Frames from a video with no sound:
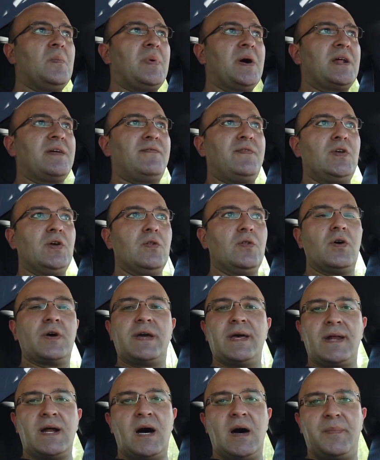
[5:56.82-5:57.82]
But if you
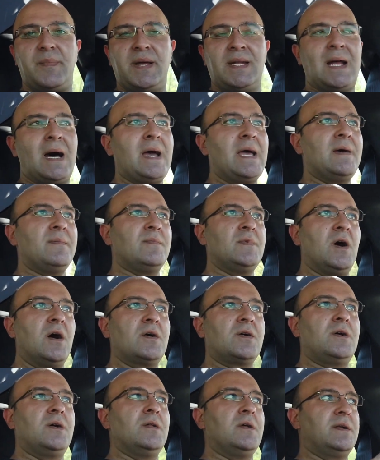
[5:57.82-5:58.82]
look it up, and I am
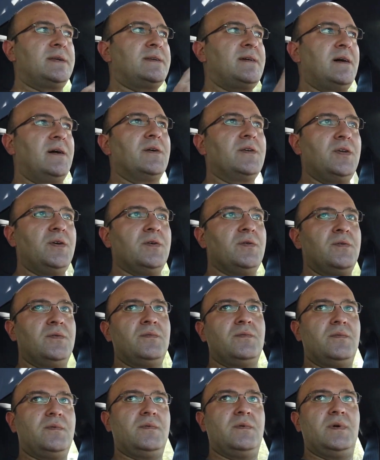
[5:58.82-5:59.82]
not gonna tell you,